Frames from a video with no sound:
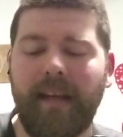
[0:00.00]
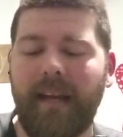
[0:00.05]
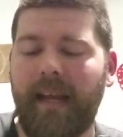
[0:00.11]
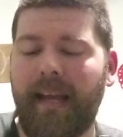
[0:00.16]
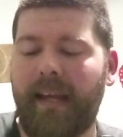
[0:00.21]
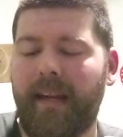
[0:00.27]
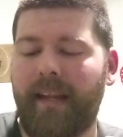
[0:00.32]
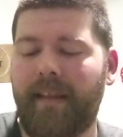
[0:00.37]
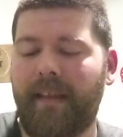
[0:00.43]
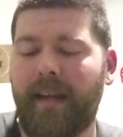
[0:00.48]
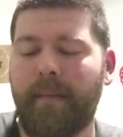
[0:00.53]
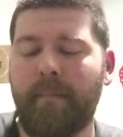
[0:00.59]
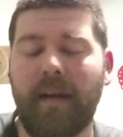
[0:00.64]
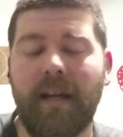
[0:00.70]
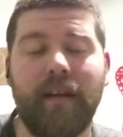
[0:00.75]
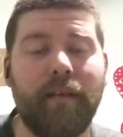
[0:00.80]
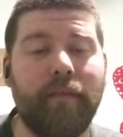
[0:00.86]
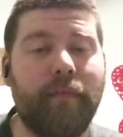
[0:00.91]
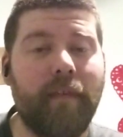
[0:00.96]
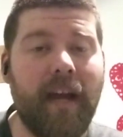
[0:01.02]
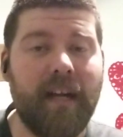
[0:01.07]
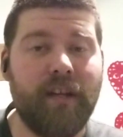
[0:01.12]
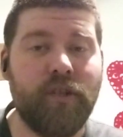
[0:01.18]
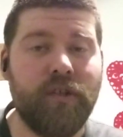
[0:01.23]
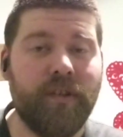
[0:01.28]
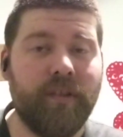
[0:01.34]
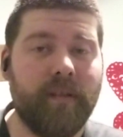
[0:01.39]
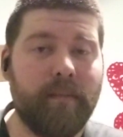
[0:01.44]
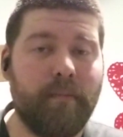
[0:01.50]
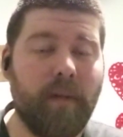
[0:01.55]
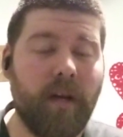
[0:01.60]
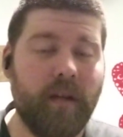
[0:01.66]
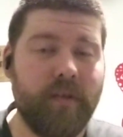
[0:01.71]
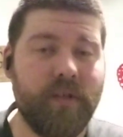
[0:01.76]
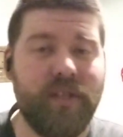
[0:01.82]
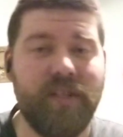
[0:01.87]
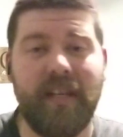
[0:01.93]
and they manufactured the
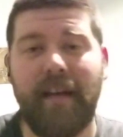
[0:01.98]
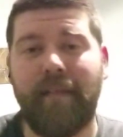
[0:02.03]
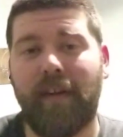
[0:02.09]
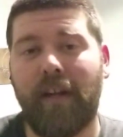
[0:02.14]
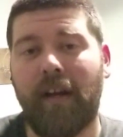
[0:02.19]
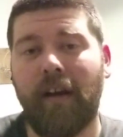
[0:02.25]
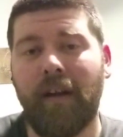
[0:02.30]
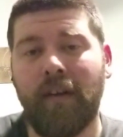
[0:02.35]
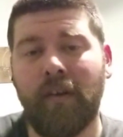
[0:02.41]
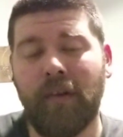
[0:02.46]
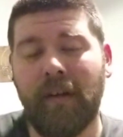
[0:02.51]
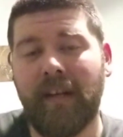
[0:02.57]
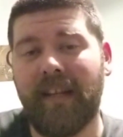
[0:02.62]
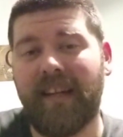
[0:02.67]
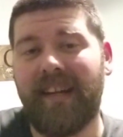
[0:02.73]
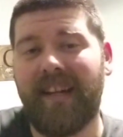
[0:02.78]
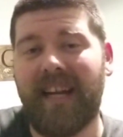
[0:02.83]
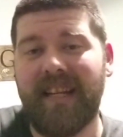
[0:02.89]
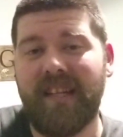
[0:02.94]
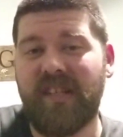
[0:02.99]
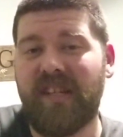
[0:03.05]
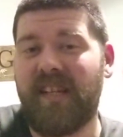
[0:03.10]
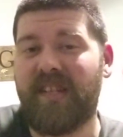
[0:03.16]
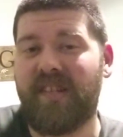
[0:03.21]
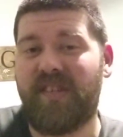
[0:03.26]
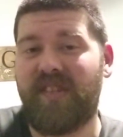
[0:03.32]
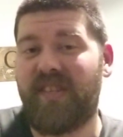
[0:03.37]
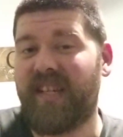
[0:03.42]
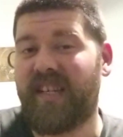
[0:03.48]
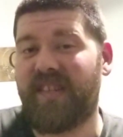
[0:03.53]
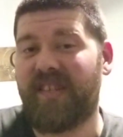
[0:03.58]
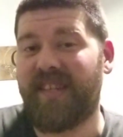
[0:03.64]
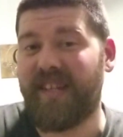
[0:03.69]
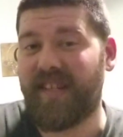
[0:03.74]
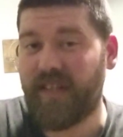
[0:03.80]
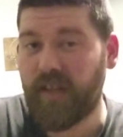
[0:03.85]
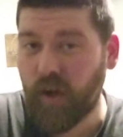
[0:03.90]
Model 700 in
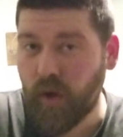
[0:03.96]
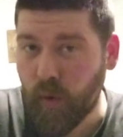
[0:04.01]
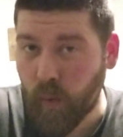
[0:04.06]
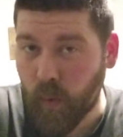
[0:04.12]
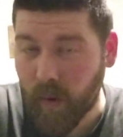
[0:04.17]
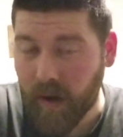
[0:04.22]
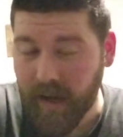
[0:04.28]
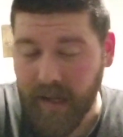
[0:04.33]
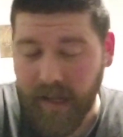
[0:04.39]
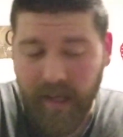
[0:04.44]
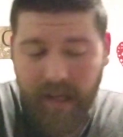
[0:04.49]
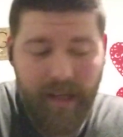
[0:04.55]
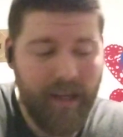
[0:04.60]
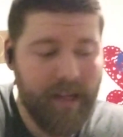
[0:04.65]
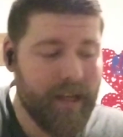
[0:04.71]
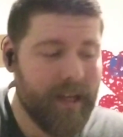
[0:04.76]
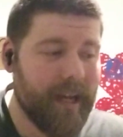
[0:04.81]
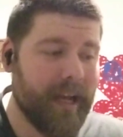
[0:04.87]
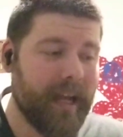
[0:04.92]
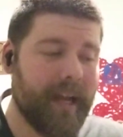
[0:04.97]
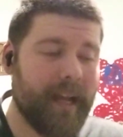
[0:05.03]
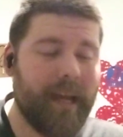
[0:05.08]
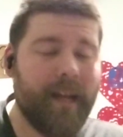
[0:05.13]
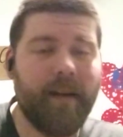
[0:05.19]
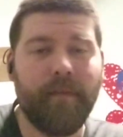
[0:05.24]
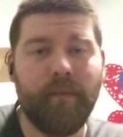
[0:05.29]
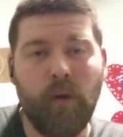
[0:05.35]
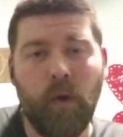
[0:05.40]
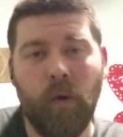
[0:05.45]
1962. And of